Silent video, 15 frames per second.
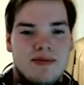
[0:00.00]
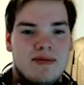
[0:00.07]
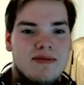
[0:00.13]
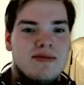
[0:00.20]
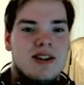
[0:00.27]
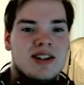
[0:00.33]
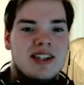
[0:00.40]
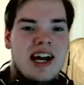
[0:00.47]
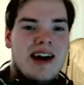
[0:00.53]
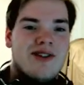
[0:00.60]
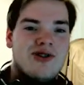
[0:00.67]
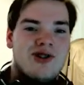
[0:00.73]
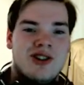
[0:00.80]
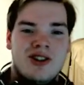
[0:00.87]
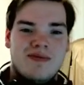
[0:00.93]

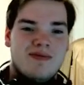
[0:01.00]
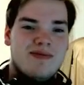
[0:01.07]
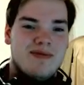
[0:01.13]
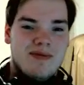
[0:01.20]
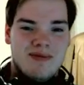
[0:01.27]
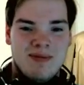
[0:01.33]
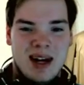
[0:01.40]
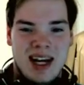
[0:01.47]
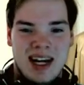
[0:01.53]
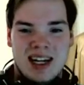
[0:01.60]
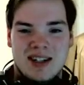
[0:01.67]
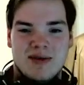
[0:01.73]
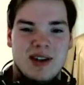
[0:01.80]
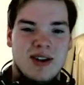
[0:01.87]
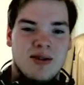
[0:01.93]
nostalgia bias
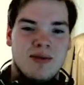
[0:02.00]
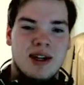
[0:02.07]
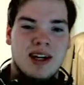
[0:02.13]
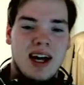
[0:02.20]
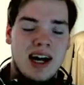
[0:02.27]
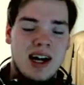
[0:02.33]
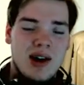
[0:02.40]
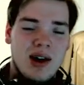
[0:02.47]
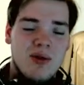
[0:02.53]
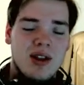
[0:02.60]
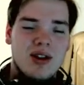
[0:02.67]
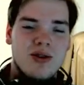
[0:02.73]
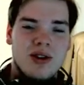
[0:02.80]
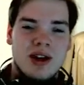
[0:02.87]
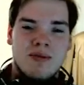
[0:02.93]
here, but I really
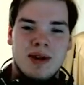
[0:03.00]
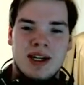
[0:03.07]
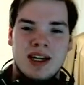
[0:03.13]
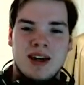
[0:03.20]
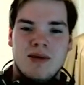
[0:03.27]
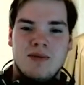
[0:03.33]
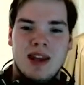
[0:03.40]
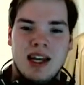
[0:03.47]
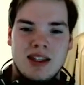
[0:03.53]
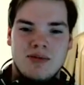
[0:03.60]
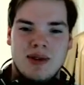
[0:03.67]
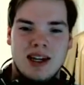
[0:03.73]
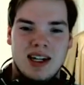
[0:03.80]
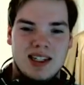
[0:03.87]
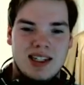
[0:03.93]
do like Mudkip. That's
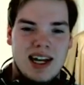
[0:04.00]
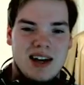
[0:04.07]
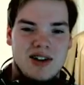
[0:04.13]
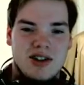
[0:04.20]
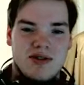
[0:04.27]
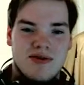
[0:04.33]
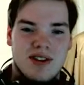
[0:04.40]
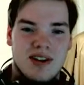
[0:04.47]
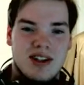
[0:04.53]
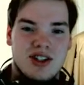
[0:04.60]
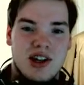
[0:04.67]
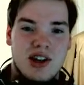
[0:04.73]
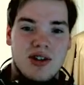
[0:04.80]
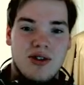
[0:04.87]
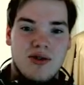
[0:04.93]
my nostalgia for
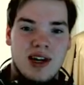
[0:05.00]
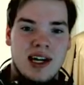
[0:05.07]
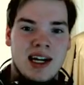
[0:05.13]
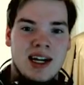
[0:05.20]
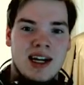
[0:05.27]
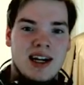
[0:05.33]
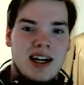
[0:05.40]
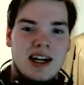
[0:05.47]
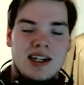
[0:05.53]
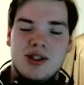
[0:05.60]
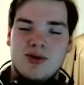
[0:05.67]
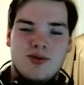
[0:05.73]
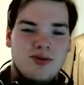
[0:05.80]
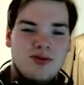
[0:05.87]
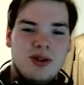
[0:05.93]
Gen 3. I just
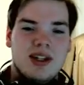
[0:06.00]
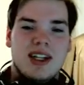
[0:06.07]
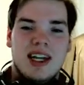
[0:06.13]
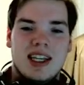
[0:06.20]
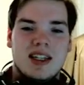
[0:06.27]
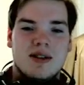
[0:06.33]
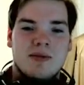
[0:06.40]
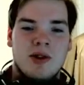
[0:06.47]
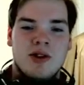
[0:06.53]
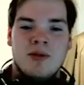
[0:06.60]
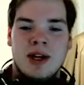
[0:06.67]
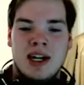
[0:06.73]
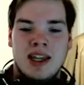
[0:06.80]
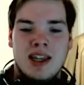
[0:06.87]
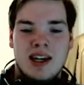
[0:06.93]
really like this
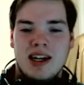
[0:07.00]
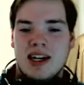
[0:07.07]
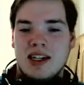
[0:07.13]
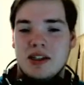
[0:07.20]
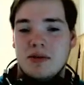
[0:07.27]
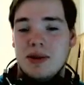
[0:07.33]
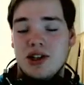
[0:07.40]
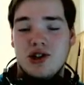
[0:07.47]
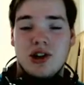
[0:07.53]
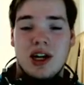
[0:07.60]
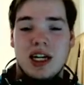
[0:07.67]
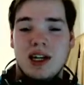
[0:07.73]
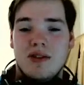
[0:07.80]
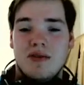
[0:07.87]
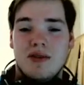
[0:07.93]
Pokemon. I think it has the best
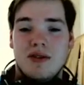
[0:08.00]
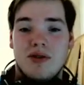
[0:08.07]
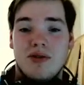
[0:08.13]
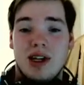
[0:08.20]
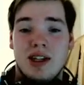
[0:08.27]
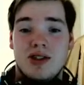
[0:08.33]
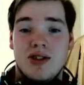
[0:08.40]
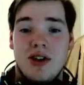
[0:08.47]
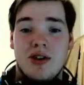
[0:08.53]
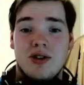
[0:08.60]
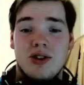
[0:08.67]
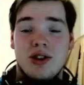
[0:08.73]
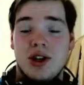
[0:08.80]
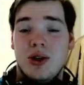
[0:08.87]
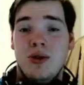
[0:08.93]
shiny of the 3 starters
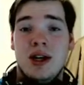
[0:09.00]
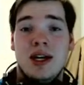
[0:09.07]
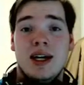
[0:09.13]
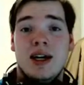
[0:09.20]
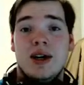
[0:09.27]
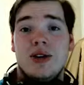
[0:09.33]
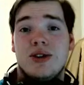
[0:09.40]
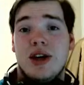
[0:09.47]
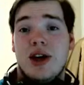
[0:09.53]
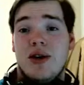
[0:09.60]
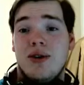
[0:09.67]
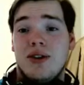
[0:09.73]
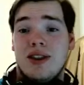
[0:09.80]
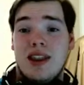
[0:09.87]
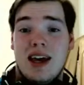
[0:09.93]
too, so
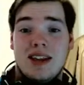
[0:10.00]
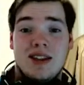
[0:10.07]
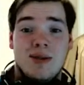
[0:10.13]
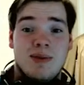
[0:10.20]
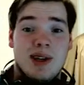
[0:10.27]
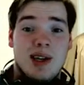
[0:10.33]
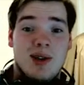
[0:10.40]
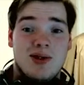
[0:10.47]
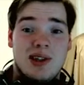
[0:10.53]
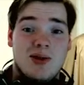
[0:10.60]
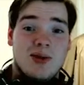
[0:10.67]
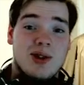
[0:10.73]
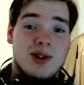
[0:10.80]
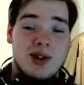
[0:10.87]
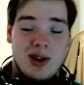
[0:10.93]
that's something else that
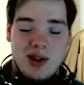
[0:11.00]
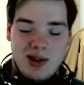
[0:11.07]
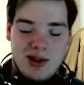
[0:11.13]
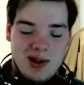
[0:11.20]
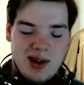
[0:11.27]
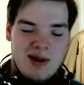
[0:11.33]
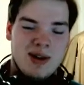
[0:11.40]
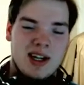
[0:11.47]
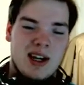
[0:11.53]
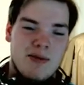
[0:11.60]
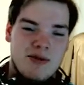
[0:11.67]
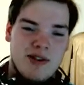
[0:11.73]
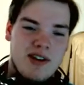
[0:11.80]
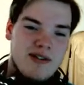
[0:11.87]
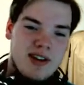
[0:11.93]
works in Mudkip's
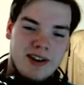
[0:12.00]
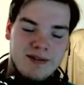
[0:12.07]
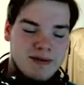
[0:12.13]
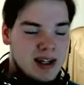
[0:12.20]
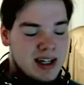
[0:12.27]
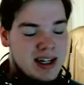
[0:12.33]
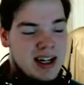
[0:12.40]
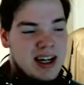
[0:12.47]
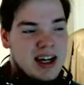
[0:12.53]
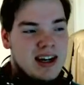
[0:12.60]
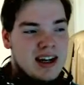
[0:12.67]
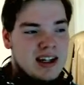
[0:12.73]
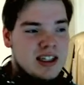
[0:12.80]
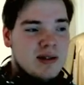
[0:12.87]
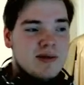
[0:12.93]
favor.
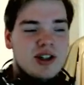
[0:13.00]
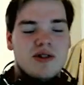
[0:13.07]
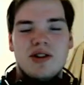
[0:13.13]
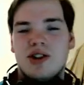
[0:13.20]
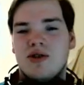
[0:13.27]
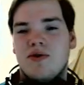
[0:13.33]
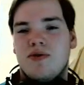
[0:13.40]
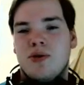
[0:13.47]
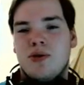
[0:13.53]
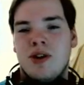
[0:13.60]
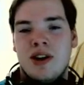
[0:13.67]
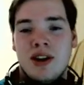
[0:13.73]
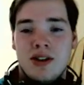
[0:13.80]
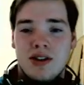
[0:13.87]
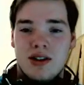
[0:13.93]
Next up is Generation 4,
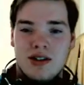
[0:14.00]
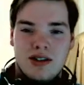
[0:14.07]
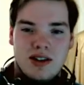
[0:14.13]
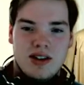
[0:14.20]
another good